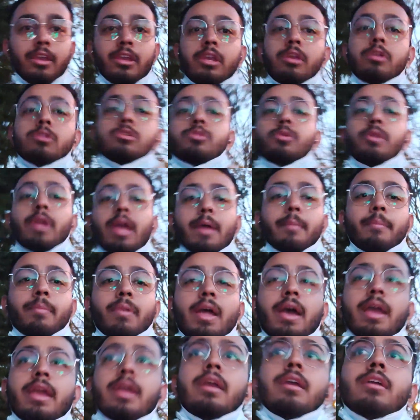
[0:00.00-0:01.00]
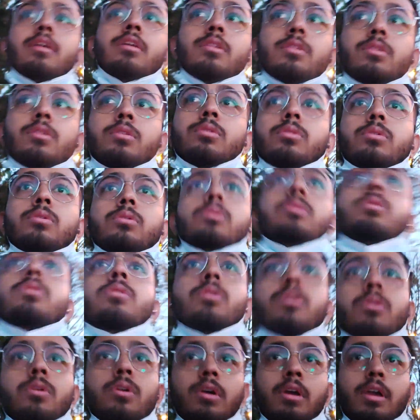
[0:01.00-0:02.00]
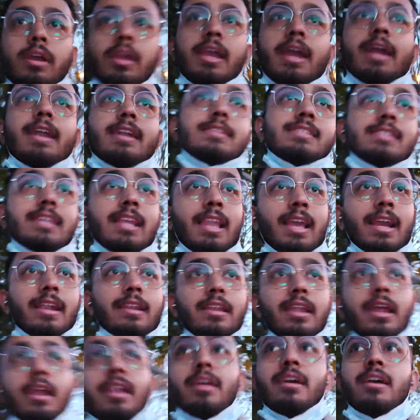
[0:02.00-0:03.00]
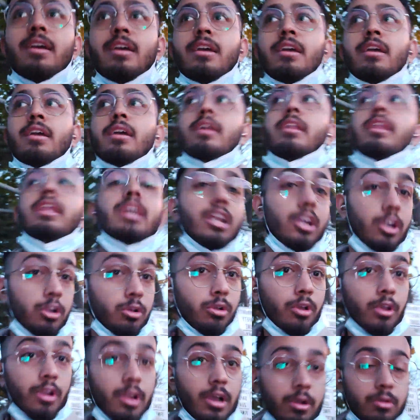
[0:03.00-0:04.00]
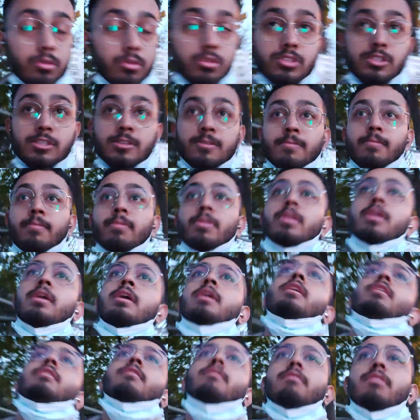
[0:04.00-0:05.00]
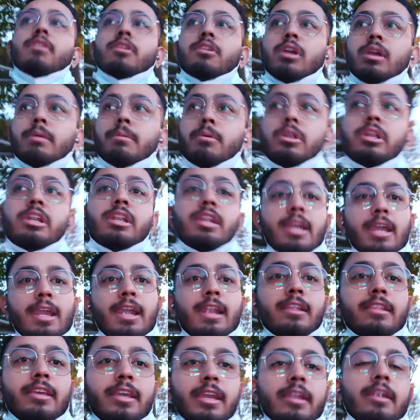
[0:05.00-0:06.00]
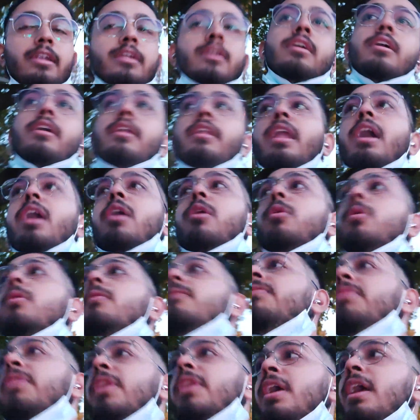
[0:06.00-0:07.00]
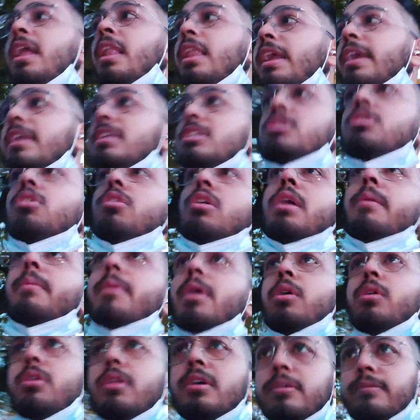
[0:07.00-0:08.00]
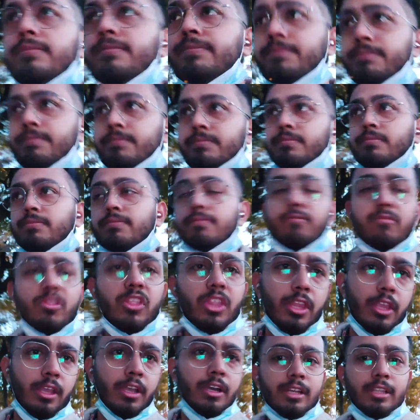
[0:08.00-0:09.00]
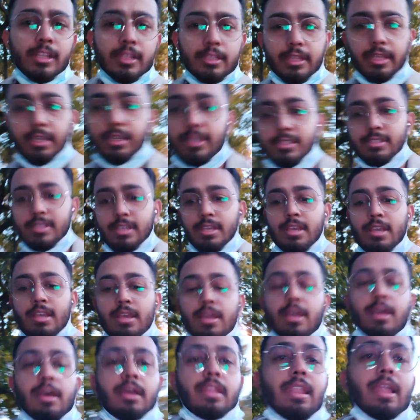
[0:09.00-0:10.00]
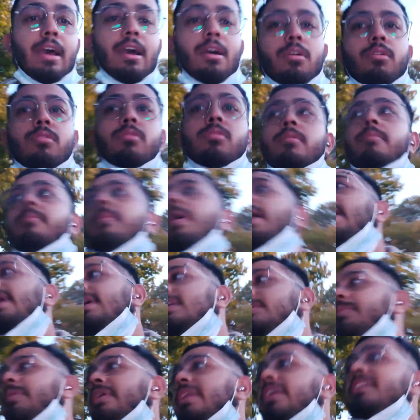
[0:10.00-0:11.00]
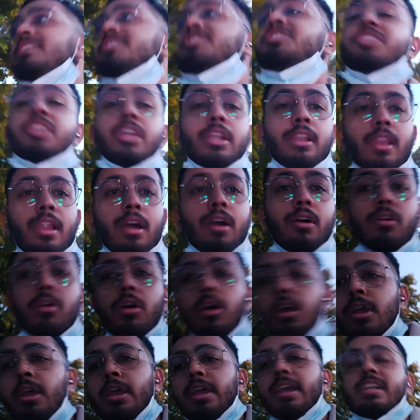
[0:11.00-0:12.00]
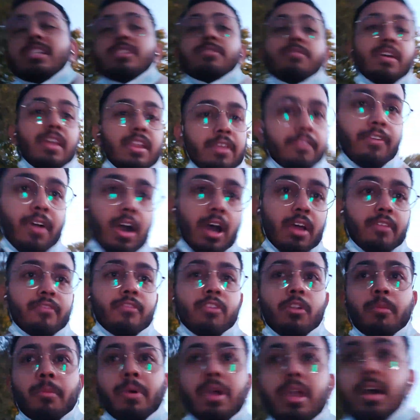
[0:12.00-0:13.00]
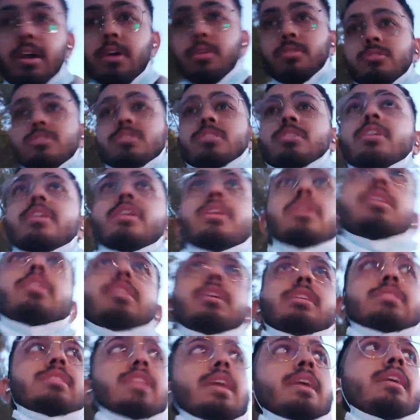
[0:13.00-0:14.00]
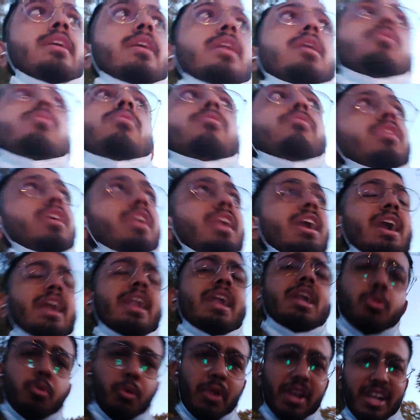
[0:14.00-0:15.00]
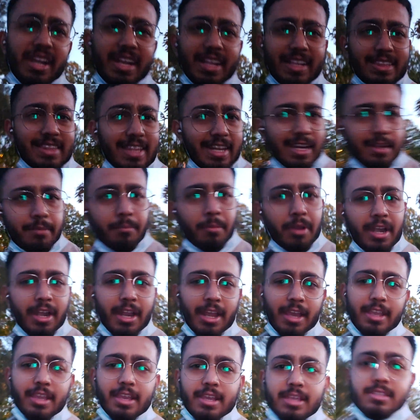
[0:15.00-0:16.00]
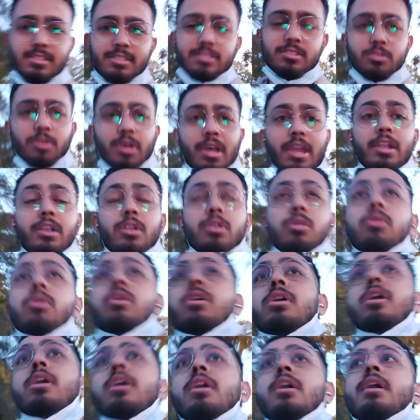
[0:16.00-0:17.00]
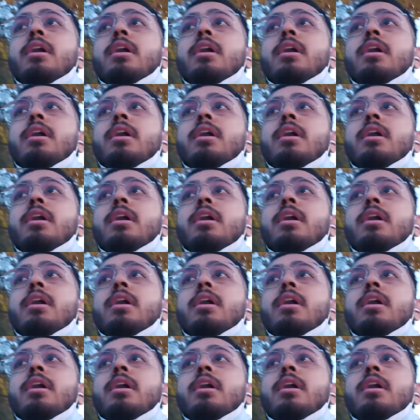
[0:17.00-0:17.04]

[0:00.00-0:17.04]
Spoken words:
you should apply to get selected near to your house. We'll talk about it at the end. Now let's talk about other things. Now my experience till now is very far from my house. It's like around 1 hour and 23 minutes, I guess. So I took